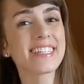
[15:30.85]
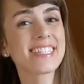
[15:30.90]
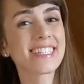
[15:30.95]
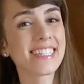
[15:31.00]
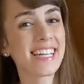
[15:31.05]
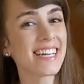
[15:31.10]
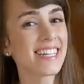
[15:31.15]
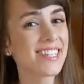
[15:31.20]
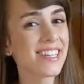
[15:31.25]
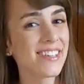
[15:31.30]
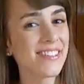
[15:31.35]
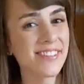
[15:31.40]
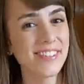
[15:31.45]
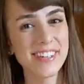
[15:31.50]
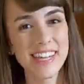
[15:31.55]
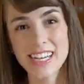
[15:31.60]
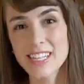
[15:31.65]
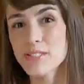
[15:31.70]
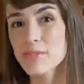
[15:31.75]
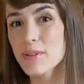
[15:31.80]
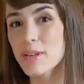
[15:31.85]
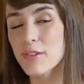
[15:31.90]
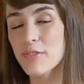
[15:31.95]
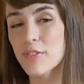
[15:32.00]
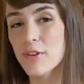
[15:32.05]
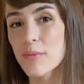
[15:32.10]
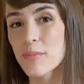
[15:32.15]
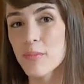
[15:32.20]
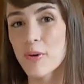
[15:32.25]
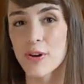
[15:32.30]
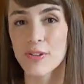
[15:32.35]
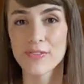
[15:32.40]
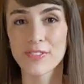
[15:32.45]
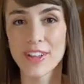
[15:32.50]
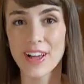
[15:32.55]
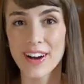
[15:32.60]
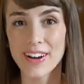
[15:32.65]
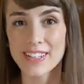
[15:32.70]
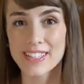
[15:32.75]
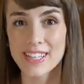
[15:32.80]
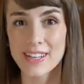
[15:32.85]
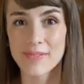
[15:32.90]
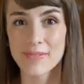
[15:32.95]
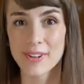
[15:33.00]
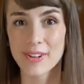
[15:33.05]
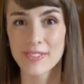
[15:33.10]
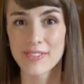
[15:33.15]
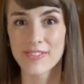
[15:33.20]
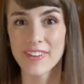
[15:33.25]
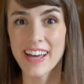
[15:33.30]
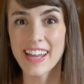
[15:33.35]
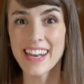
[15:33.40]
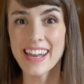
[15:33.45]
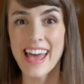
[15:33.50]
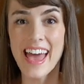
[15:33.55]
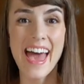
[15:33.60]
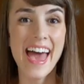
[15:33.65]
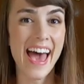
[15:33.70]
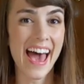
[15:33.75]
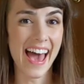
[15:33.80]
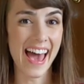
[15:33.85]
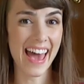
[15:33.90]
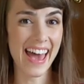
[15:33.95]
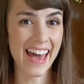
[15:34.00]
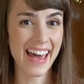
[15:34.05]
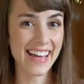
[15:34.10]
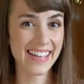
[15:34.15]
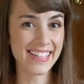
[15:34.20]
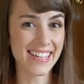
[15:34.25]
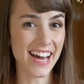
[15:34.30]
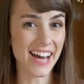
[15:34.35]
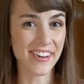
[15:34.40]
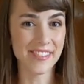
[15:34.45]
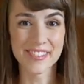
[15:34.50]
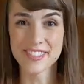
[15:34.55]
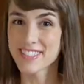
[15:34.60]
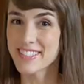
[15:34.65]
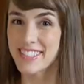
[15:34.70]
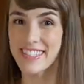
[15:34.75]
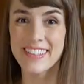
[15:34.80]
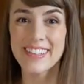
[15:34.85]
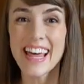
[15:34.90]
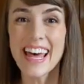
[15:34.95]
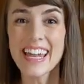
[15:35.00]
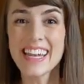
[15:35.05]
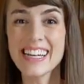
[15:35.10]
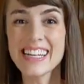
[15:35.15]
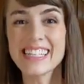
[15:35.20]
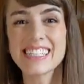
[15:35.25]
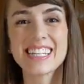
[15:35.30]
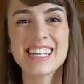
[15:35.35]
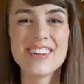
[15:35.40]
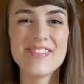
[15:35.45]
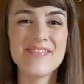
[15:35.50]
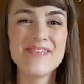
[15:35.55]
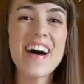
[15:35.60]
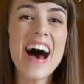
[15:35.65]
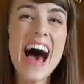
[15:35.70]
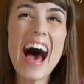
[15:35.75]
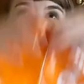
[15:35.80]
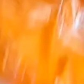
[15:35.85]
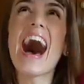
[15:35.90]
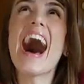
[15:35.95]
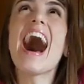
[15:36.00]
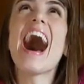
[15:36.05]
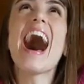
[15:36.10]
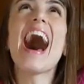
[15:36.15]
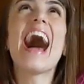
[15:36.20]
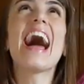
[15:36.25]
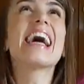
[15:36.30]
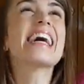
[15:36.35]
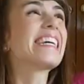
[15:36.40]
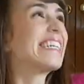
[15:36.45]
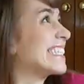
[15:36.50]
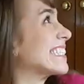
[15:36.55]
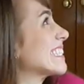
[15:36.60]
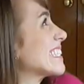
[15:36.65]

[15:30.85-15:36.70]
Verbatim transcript: Stay tuned next week for more vlogs and more fun, and I will see you then. Bye!